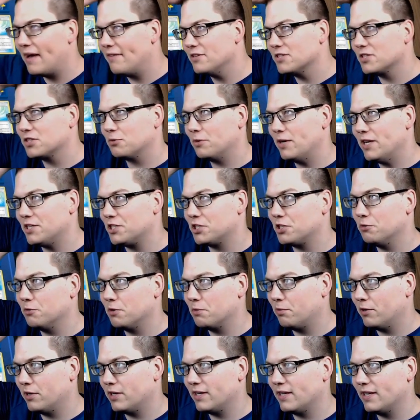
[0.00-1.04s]
a switch, you would
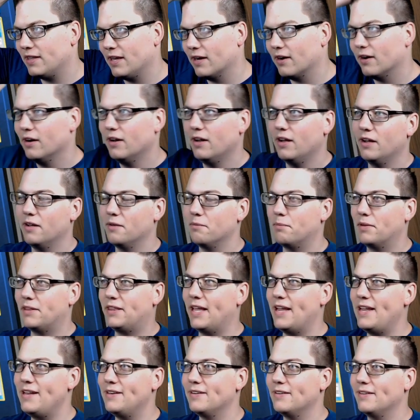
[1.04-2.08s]
put it in there. But
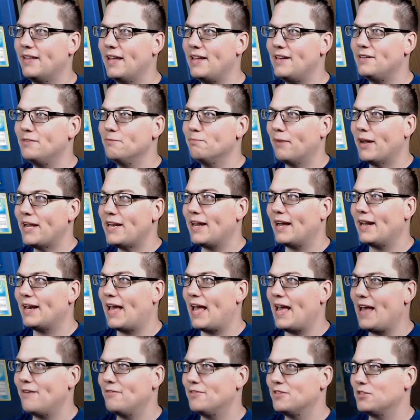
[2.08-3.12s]
they might not
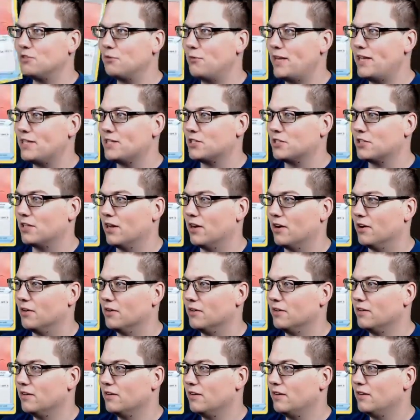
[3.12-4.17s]
have a switch though.
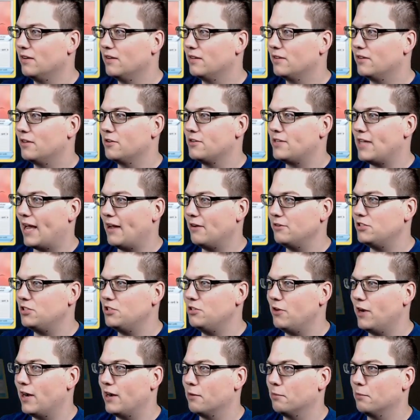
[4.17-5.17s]
They're down 2 Air